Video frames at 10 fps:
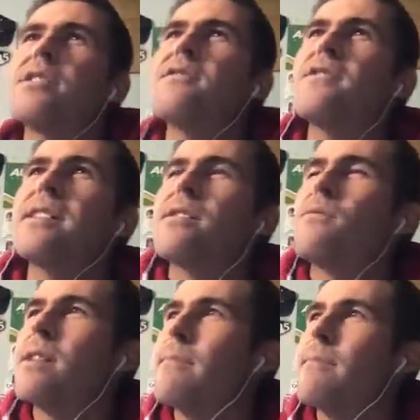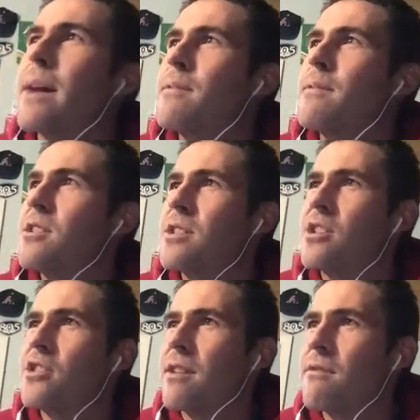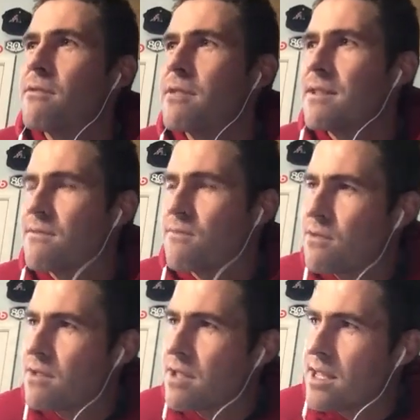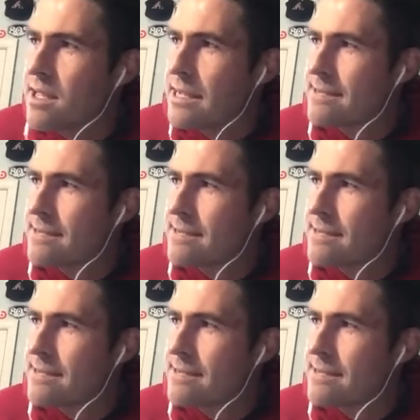So I just feel like the running back position in general is really.